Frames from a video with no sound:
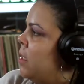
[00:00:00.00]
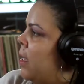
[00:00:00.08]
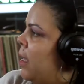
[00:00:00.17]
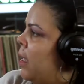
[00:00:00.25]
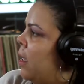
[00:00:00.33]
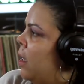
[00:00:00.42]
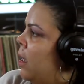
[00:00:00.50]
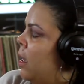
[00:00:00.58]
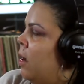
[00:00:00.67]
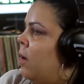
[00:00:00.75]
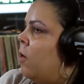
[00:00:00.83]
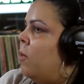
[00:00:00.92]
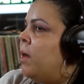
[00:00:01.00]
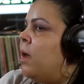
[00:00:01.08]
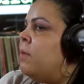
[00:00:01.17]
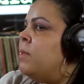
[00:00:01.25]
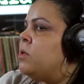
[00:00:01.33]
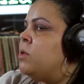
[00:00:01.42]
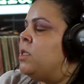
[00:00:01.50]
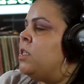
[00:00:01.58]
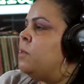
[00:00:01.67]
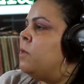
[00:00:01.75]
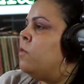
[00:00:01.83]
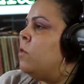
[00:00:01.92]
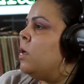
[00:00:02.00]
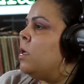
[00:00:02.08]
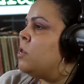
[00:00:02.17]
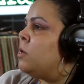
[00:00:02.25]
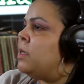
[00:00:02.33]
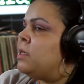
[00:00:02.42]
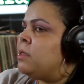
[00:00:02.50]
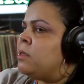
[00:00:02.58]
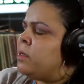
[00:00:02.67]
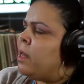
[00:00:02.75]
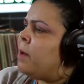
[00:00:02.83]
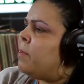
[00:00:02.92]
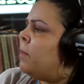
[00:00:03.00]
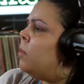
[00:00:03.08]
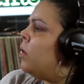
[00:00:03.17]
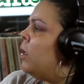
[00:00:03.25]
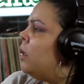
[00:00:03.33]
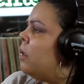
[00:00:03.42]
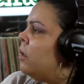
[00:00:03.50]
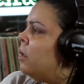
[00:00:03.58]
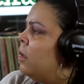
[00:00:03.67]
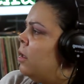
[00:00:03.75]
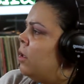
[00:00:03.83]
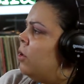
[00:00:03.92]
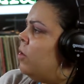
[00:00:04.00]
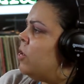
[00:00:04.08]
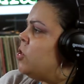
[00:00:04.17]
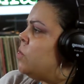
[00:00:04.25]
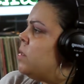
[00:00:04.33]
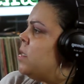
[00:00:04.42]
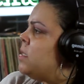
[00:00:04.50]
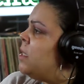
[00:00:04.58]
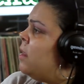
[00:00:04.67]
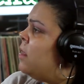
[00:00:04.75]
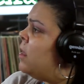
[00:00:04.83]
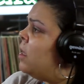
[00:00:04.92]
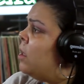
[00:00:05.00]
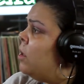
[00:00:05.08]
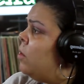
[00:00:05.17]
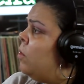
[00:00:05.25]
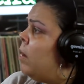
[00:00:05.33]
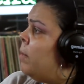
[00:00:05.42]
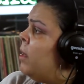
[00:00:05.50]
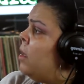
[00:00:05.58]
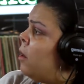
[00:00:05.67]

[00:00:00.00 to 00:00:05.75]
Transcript: like, oh my God, Miss Ortiz, before it gets crazy, because there's a lot of people here, I just wanted to say thank you. I'm in the